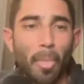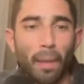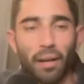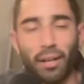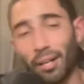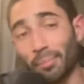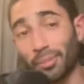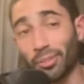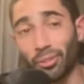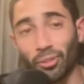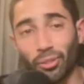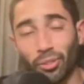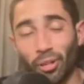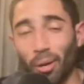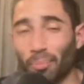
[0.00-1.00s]
So,
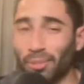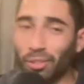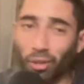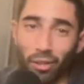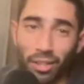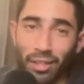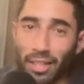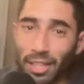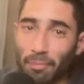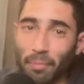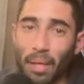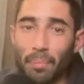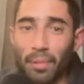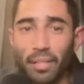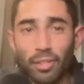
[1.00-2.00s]
I'm starting to think
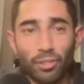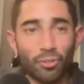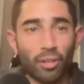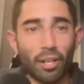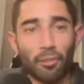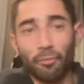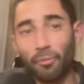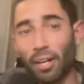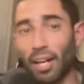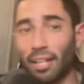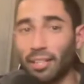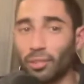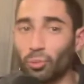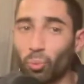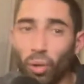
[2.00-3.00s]
maybe he's trying to
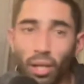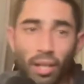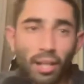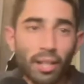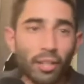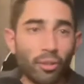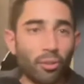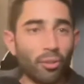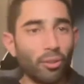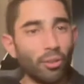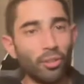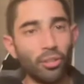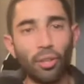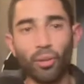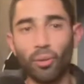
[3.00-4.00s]
find his way, or,
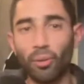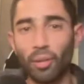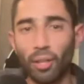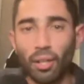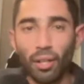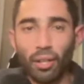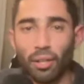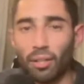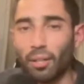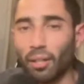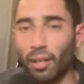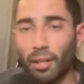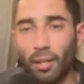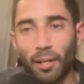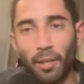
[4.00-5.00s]

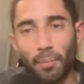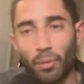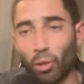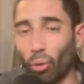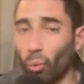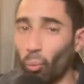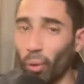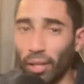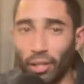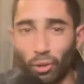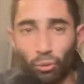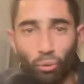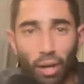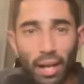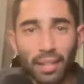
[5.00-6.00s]
the way to
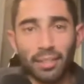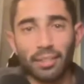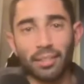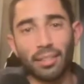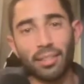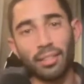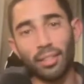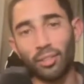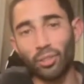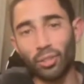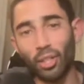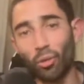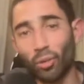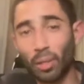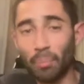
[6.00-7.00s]
Christ. There'll
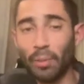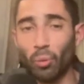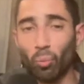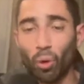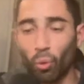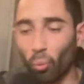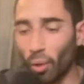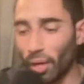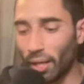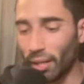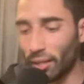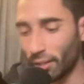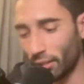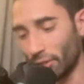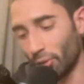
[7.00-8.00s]
only be one
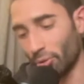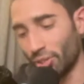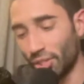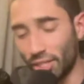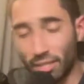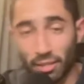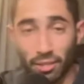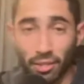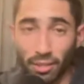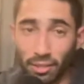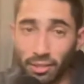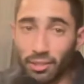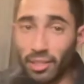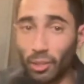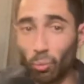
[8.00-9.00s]
way. Jesus
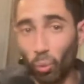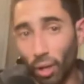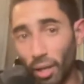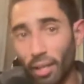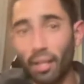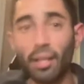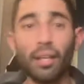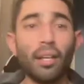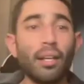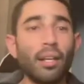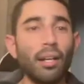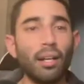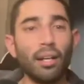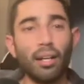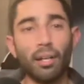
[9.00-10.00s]
is the way.
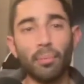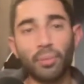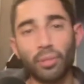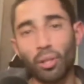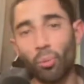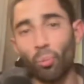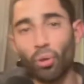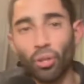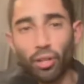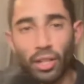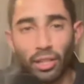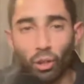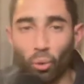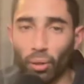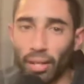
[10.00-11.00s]
So I'm wondering
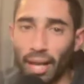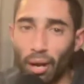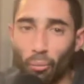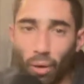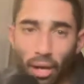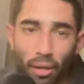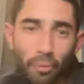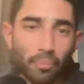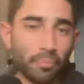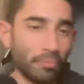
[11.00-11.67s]
he's going that route.